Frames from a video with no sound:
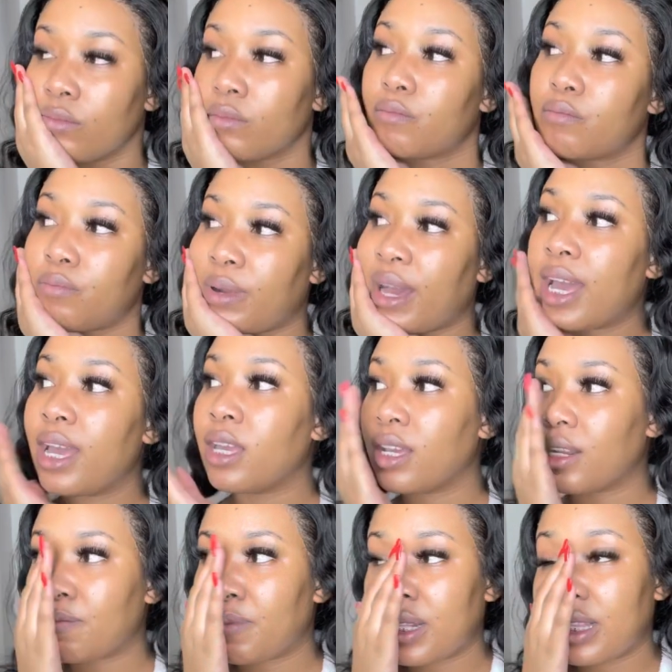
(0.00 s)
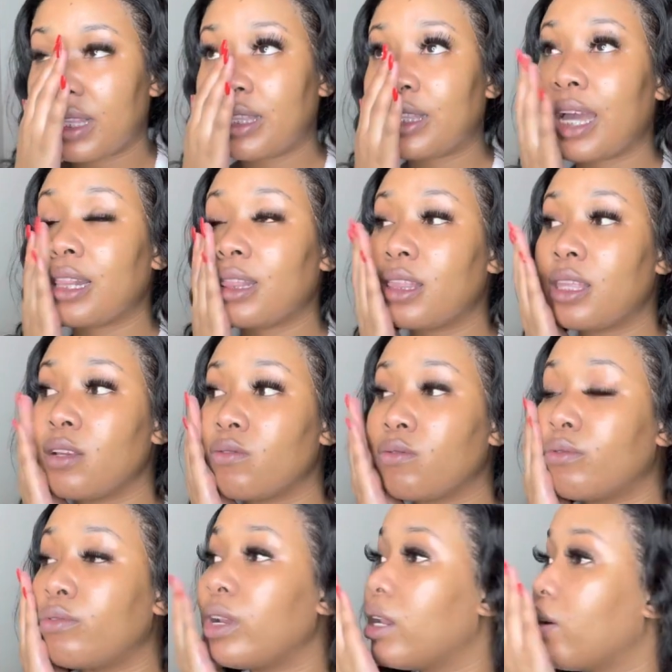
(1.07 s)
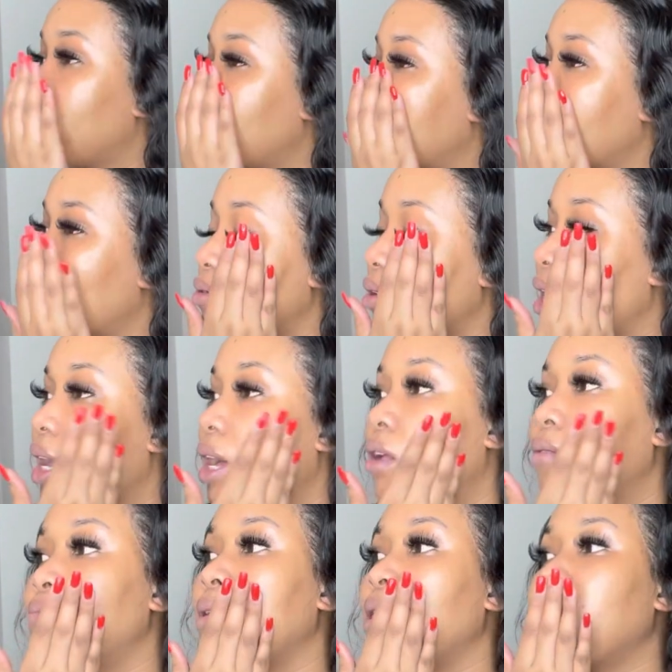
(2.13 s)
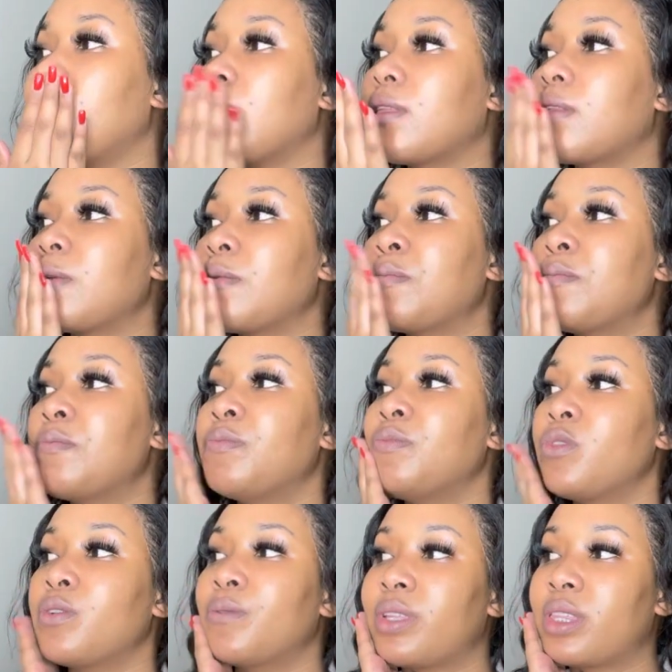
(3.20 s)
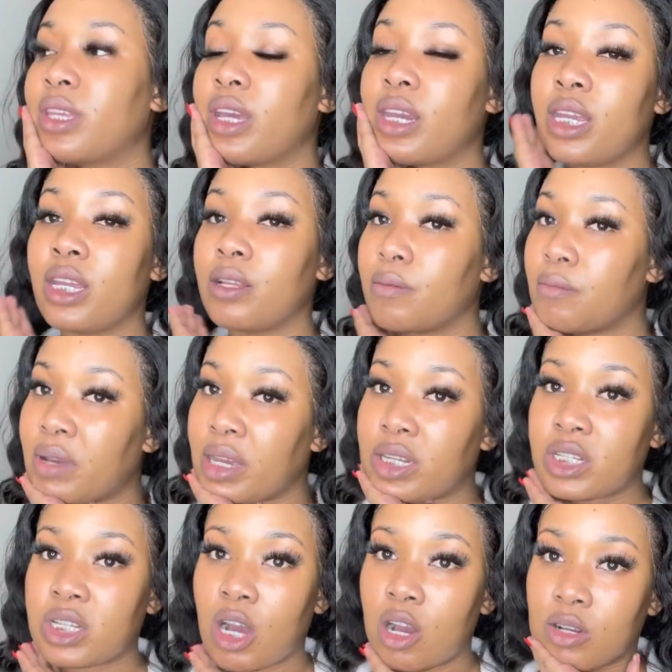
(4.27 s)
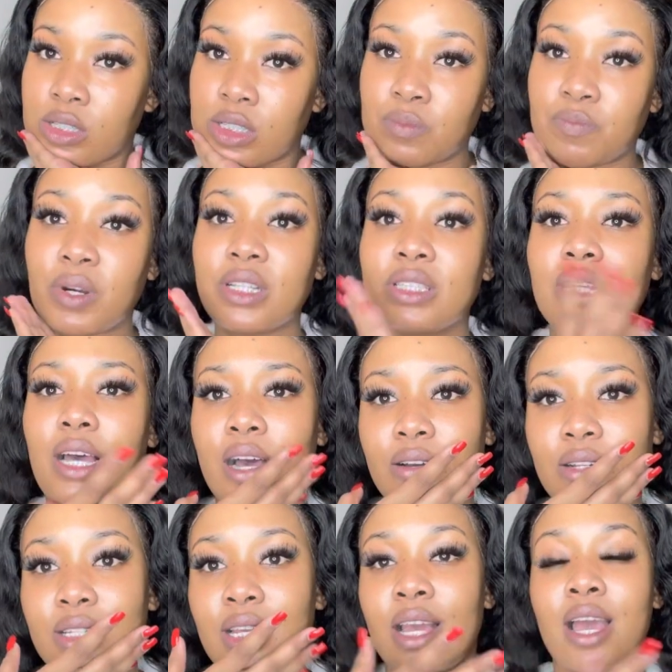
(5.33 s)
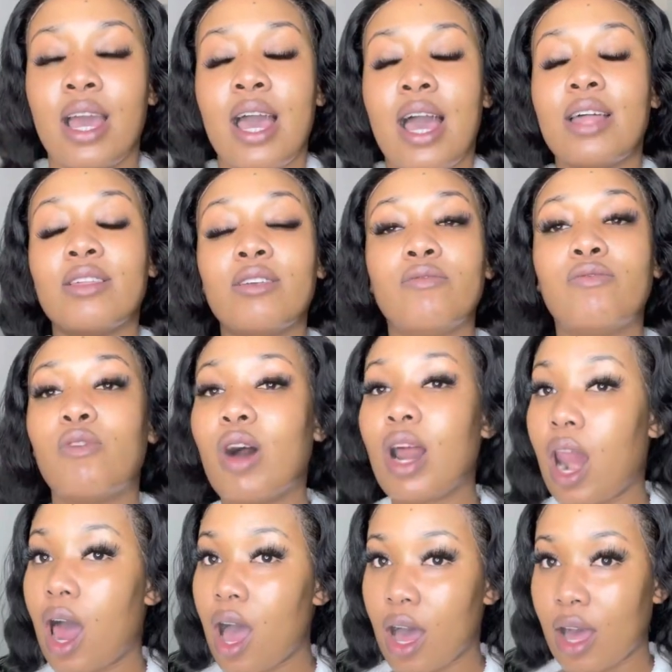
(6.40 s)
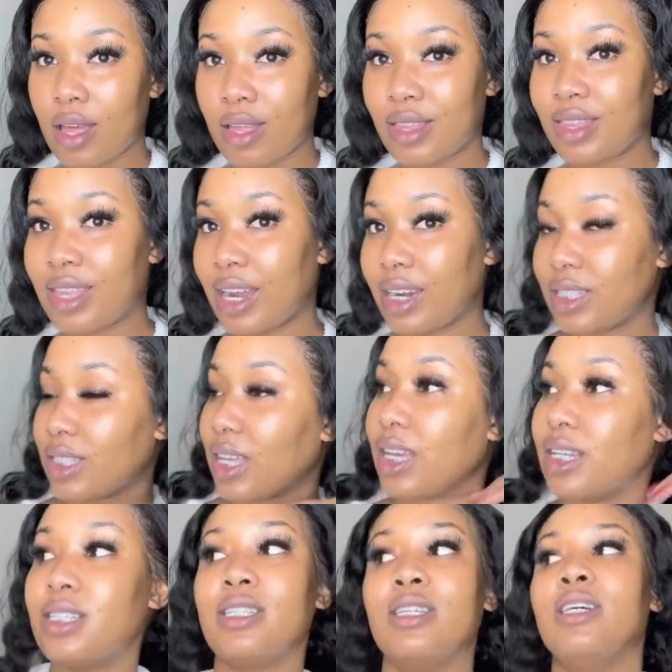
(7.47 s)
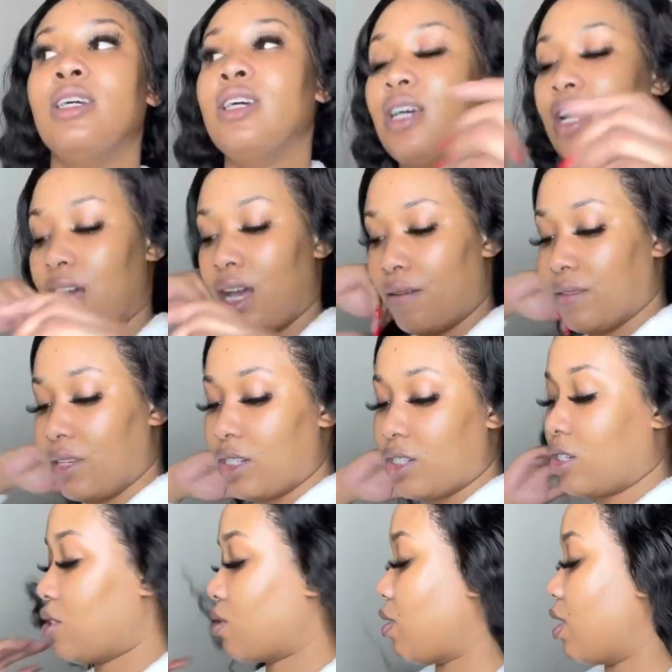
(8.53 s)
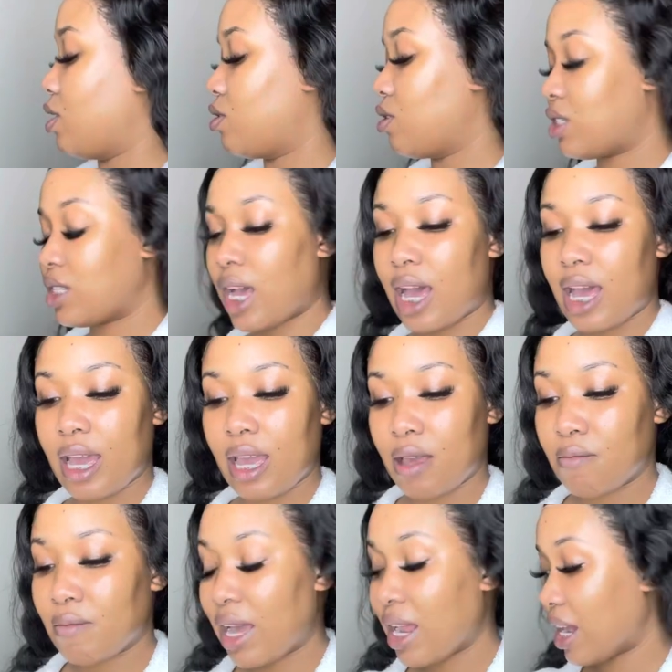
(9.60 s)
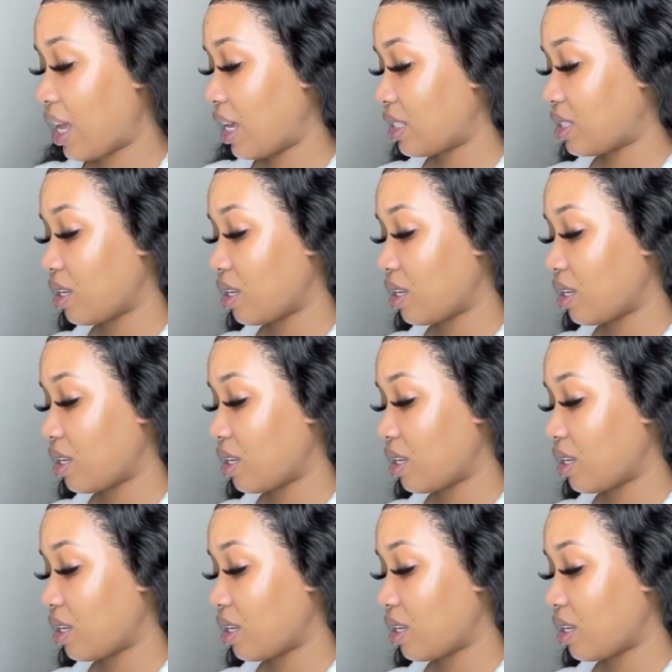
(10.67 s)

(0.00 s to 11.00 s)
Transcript: it, but that thing really, really, really helped me with getting my dark spots out. And then voila, that is it. And I'm just going to tie my lace in